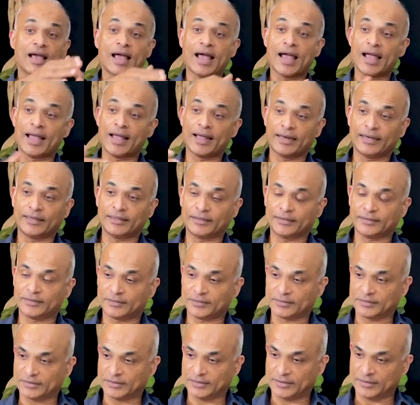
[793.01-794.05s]
and
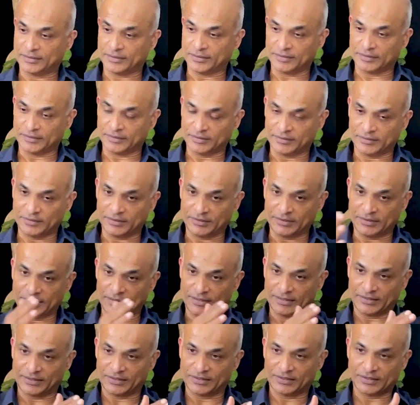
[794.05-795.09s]

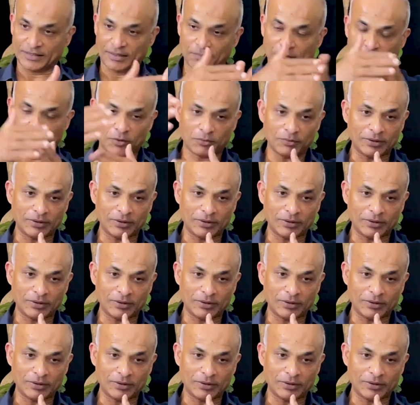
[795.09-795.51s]
it's somehow